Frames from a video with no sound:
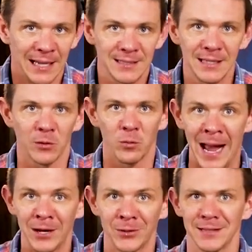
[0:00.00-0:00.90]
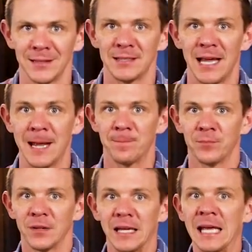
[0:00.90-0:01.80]
And see, the writer doesn't say,
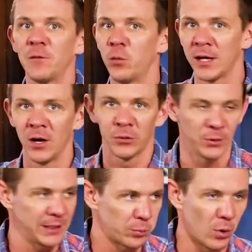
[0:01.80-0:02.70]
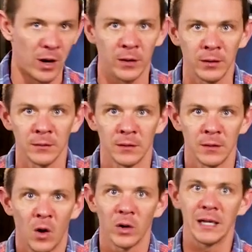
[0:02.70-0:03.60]
if we go through deep water,
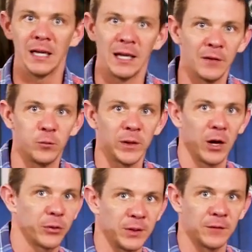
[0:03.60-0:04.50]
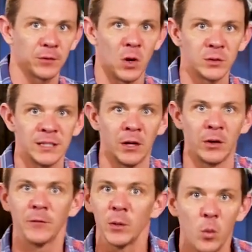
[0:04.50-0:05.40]
or if we go through difficulty,
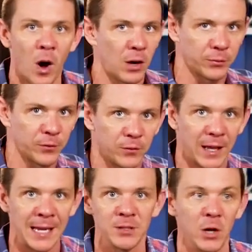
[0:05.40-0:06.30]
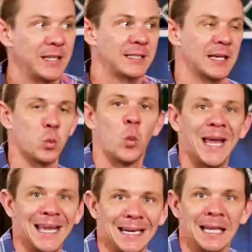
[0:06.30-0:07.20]
or if we walk through flames. No, he says
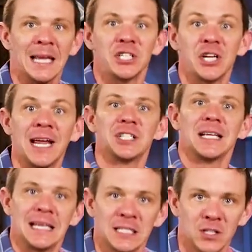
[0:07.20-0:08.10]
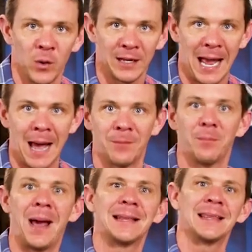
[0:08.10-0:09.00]
when. Change is going to
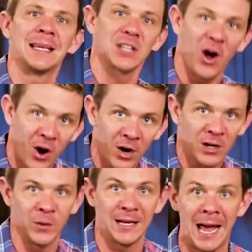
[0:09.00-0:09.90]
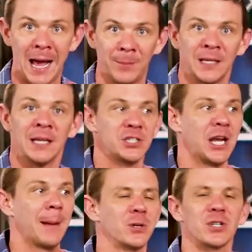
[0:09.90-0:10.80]
happen. Bad things are going to happen.
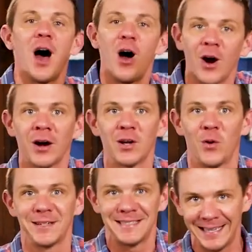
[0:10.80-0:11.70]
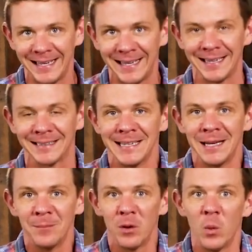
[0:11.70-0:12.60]
Chapters are going to end.
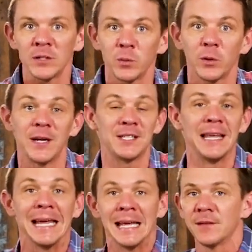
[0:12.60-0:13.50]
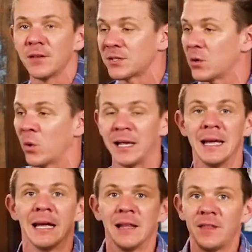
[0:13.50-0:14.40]
But once we reach the end of the story,
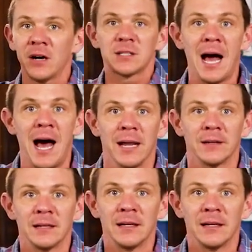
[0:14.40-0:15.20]
there's God.